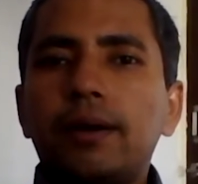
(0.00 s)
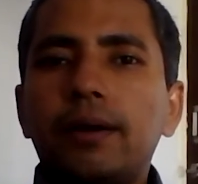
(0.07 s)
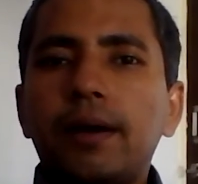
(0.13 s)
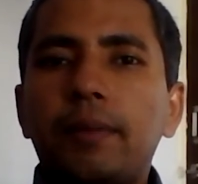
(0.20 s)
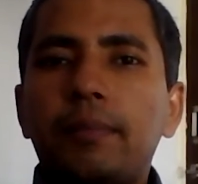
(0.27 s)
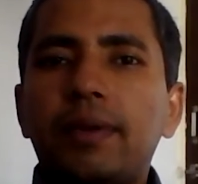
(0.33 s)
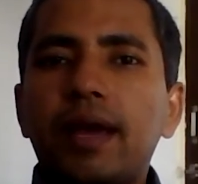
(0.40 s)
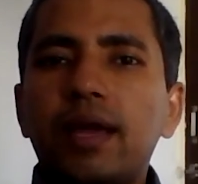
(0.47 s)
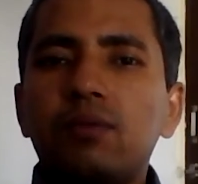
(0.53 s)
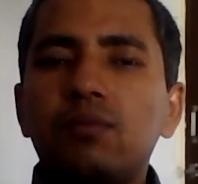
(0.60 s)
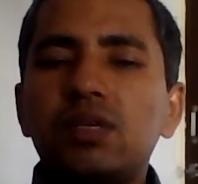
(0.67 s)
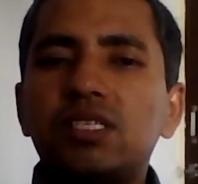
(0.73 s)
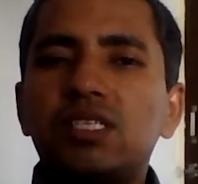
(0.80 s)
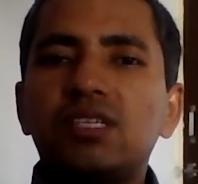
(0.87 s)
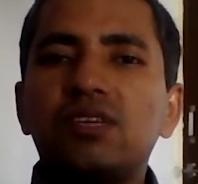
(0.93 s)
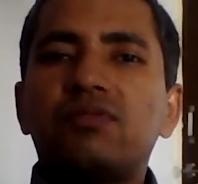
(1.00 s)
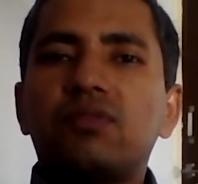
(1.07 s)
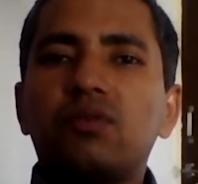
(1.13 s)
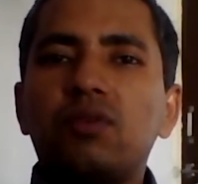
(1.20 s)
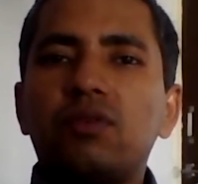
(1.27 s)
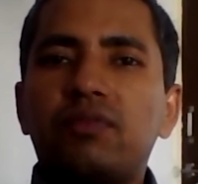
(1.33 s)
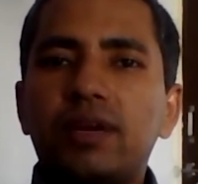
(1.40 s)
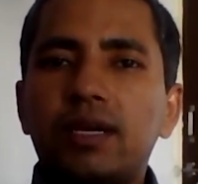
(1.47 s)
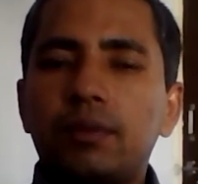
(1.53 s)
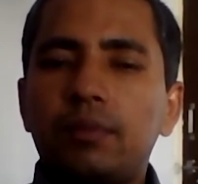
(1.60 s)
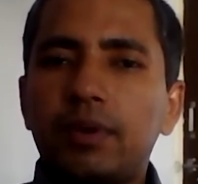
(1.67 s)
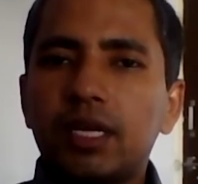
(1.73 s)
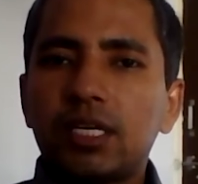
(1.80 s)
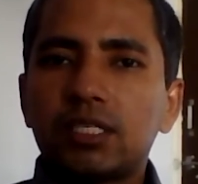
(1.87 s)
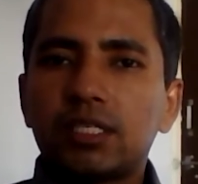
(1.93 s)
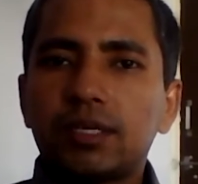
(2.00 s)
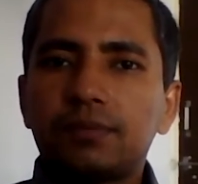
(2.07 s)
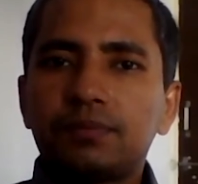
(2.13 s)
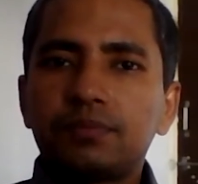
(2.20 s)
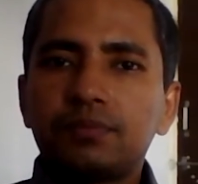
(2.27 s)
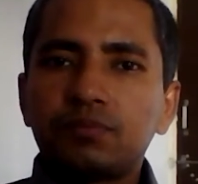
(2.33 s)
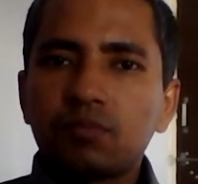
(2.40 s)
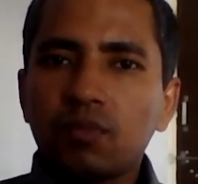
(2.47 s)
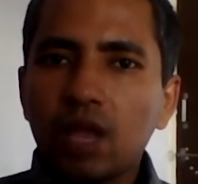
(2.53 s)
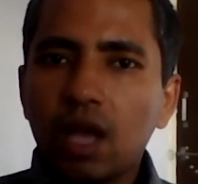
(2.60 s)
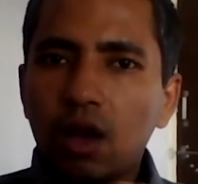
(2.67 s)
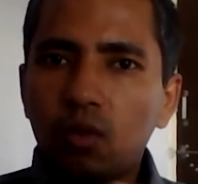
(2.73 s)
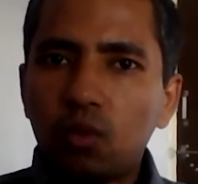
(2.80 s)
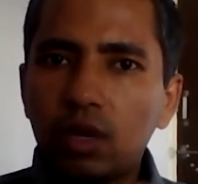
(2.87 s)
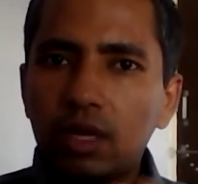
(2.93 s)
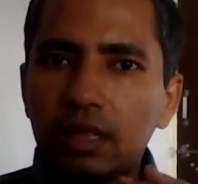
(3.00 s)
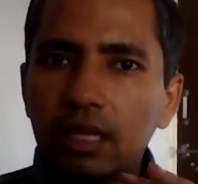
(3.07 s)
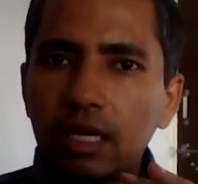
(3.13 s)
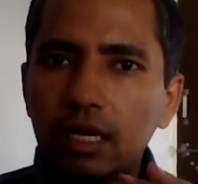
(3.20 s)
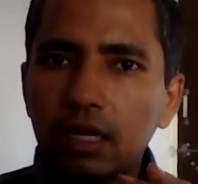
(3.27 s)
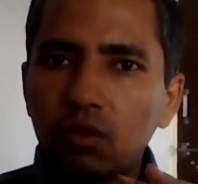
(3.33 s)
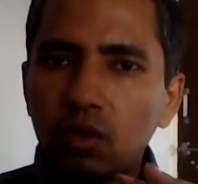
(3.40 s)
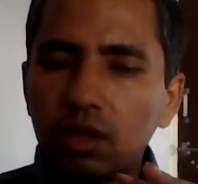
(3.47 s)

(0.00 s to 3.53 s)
apply mischief rule of interpretation, with the